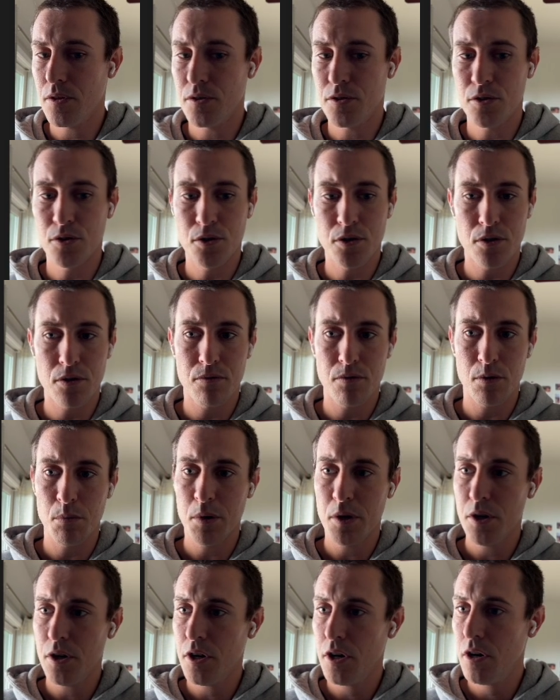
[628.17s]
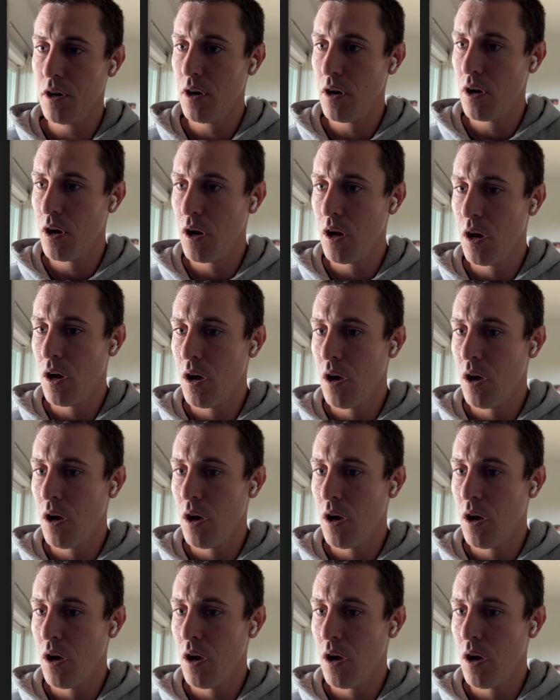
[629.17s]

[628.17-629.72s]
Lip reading: this user from here.